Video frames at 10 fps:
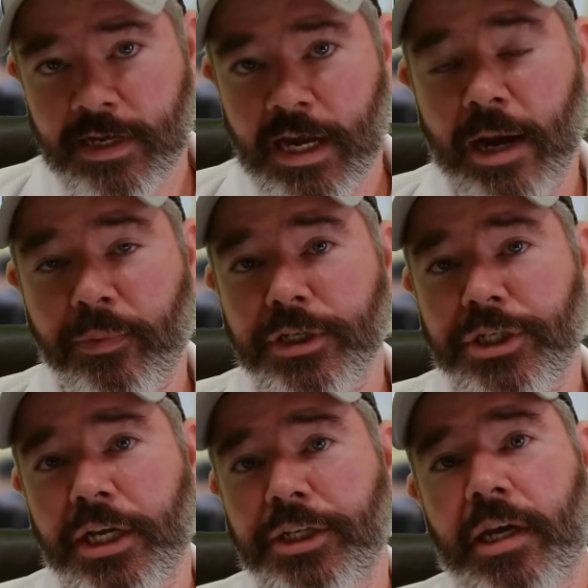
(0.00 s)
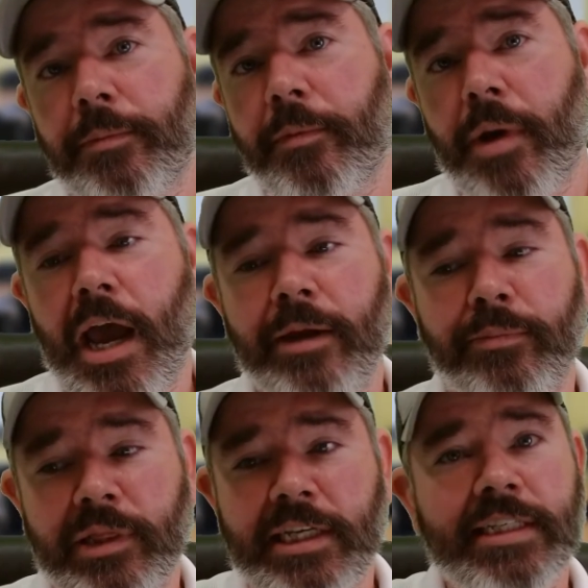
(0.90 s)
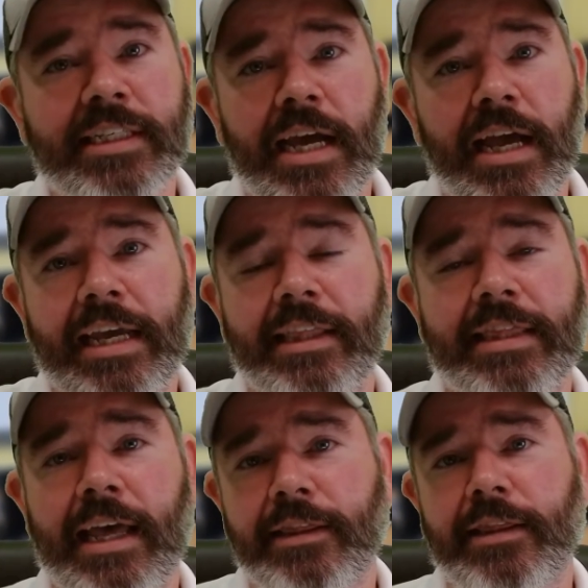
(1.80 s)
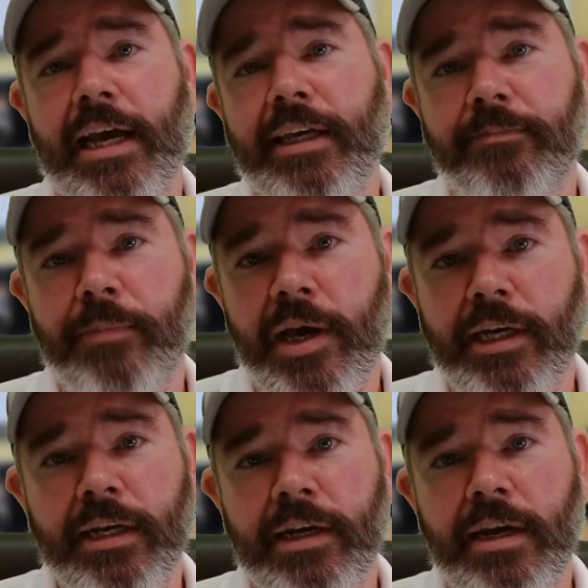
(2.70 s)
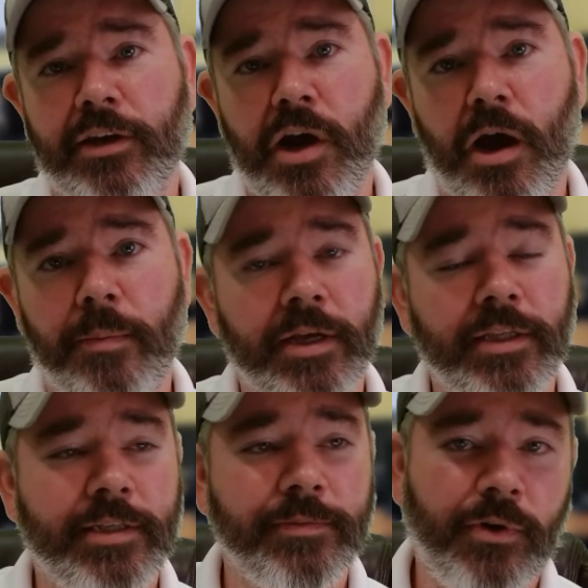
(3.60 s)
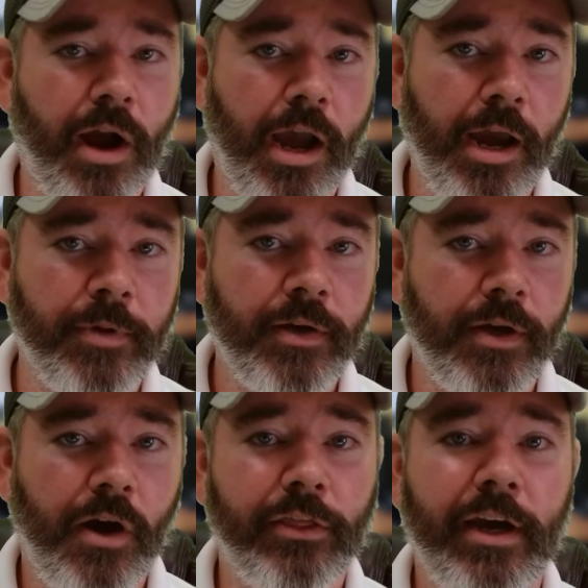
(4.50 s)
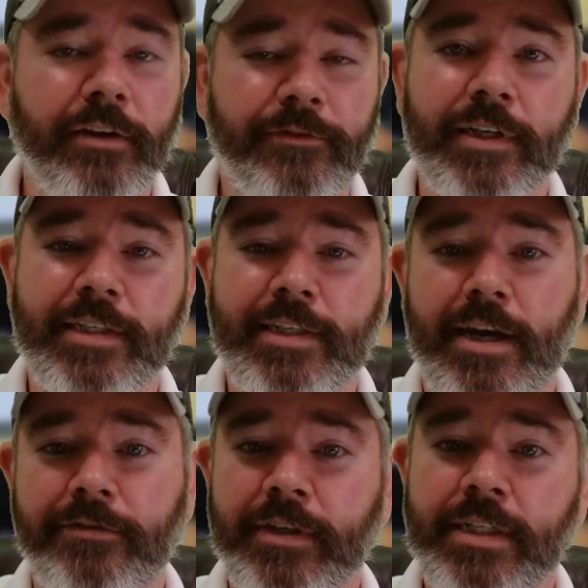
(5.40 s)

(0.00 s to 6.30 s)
I appreciate you coming by. Please hit that like button, comment, subscribe, all that fun stuff.